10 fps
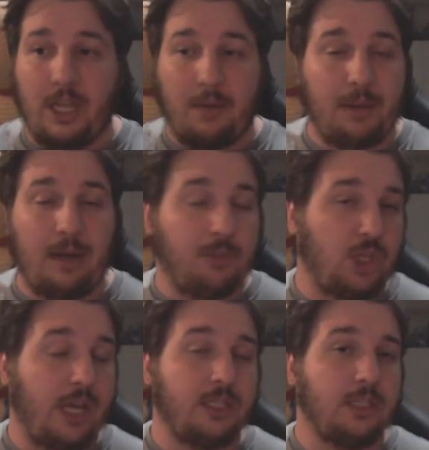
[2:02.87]
I'd pick up the
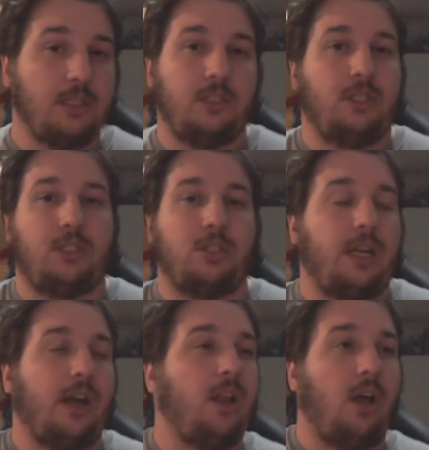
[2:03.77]
Shanks. Just because,
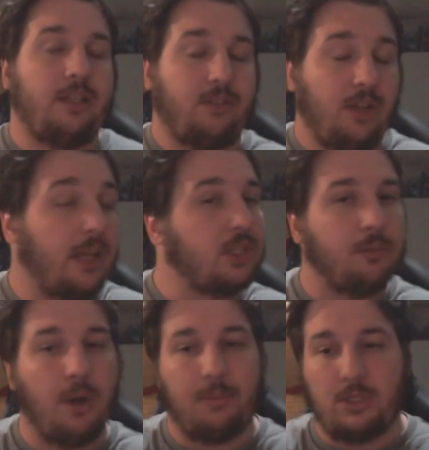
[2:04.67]
like, I like collection
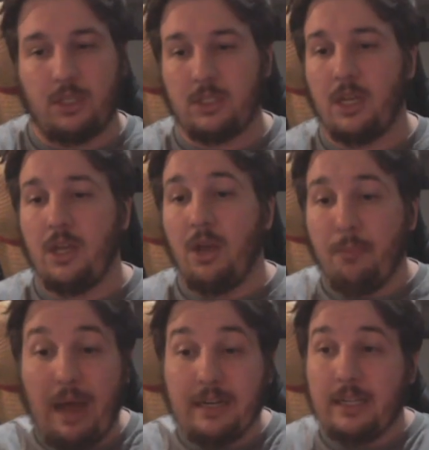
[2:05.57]
purposes.
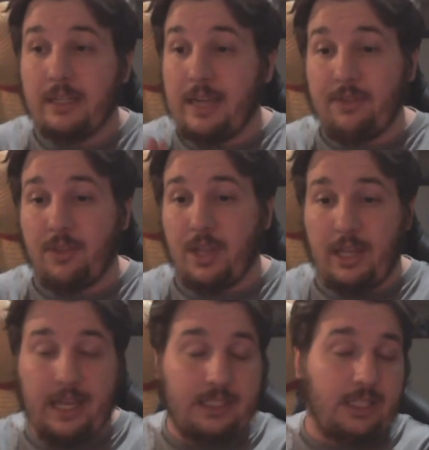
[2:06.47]
But,
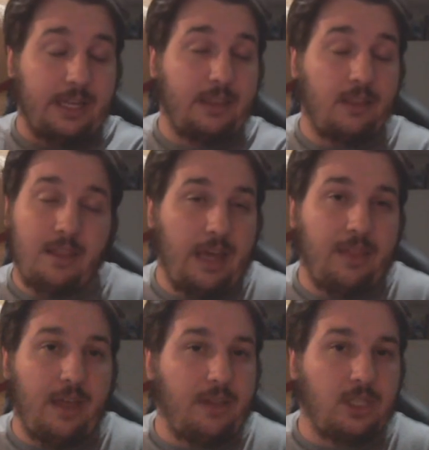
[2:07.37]
nevertheless, like, they're
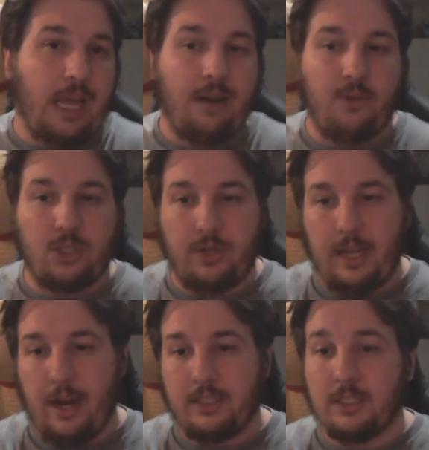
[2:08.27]
there. They're just anniversary
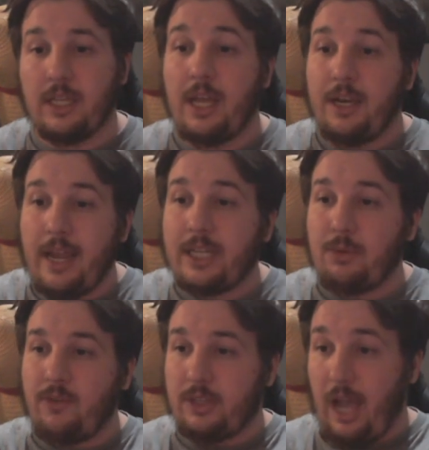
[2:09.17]
characters. Next,
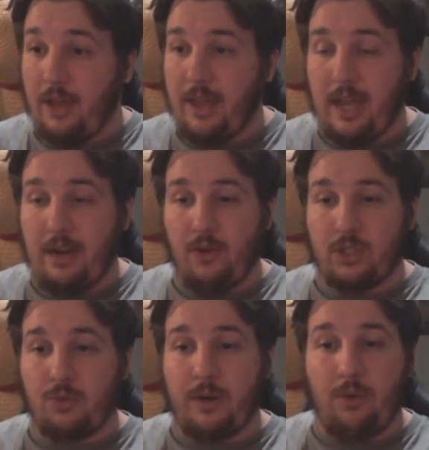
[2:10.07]
we've got the other
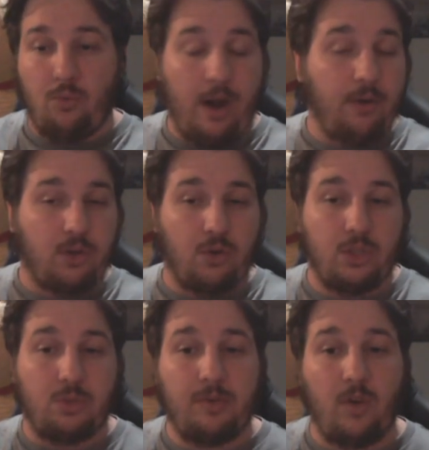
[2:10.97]
anniversary rare
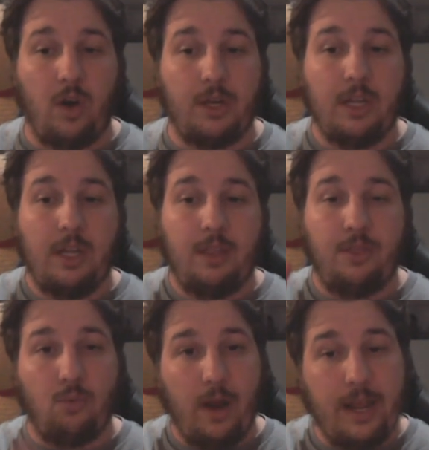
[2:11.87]
recruits. We've got
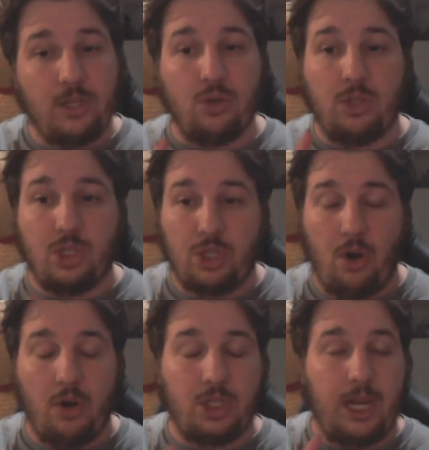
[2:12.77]
the Reiju, the
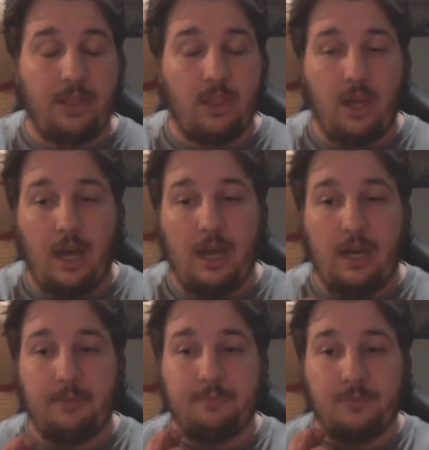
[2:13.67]
Shirohoshi, and the
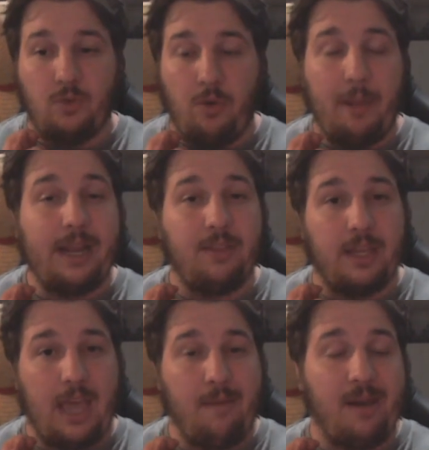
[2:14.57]
um, Rebecca
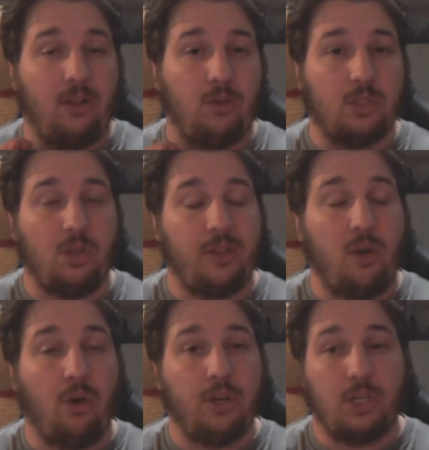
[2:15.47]
that came out alongside the
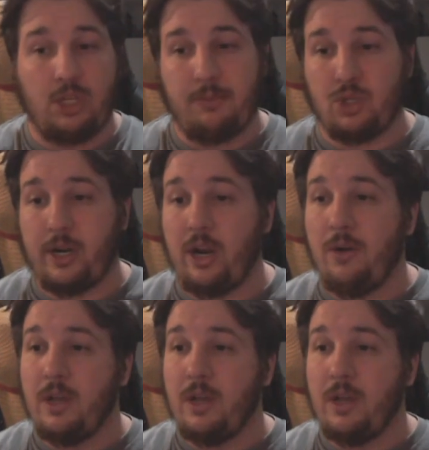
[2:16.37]
Onigashima Trio.